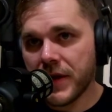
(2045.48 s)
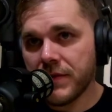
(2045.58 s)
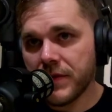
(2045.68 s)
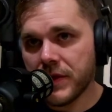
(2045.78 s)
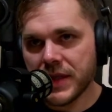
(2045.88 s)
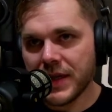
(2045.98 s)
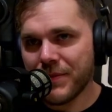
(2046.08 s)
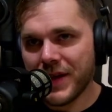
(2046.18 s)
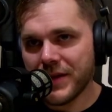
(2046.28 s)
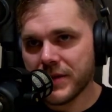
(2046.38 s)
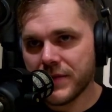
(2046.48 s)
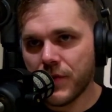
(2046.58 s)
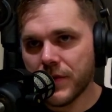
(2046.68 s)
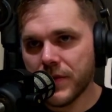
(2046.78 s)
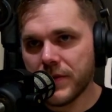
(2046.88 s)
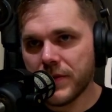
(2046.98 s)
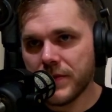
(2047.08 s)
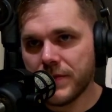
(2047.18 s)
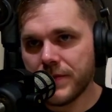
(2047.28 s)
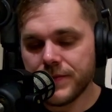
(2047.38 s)
is minus 400,
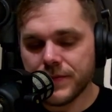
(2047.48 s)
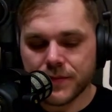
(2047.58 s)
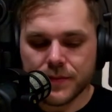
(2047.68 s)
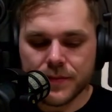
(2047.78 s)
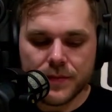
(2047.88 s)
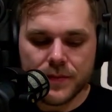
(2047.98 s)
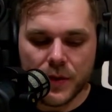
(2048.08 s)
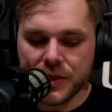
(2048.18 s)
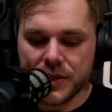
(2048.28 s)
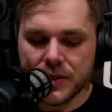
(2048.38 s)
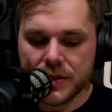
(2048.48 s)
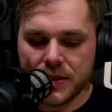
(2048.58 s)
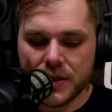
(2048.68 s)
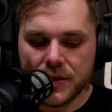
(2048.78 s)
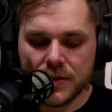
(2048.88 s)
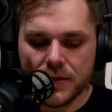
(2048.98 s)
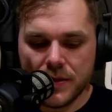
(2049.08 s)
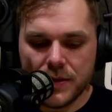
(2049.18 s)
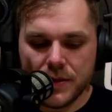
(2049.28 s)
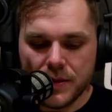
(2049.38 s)
which is insane.
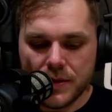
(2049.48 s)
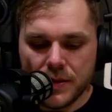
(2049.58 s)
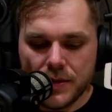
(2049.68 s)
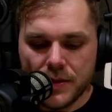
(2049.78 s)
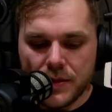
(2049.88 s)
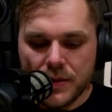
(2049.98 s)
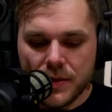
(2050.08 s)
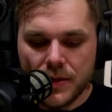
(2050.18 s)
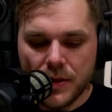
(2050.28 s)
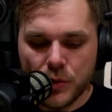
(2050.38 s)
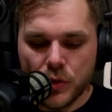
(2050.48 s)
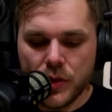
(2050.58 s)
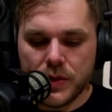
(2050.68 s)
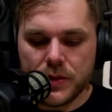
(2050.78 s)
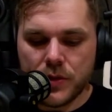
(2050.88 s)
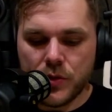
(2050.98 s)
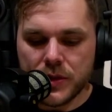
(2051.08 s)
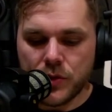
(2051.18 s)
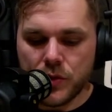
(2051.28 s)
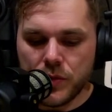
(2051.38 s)
Chris
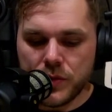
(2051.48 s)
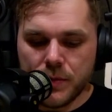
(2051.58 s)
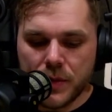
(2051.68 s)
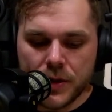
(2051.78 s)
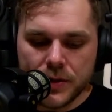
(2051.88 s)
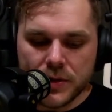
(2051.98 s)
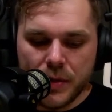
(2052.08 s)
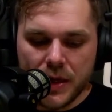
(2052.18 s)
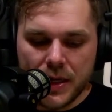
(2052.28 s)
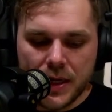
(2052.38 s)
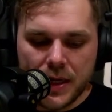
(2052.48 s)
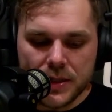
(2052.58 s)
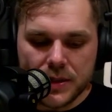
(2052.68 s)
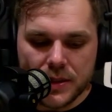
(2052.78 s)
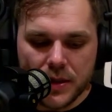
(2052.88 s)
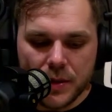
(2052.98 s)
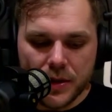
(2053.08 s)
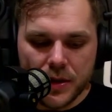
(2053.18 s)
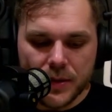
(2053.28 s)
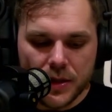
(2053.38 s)
Grutzemacher's a badass. He's an
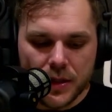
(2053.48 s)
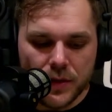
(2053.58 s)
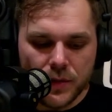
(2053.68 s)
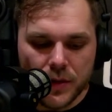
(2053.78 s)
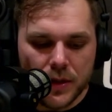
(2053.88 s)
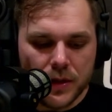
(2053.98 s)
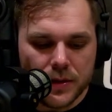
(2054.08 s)
up-and-coming lightweight.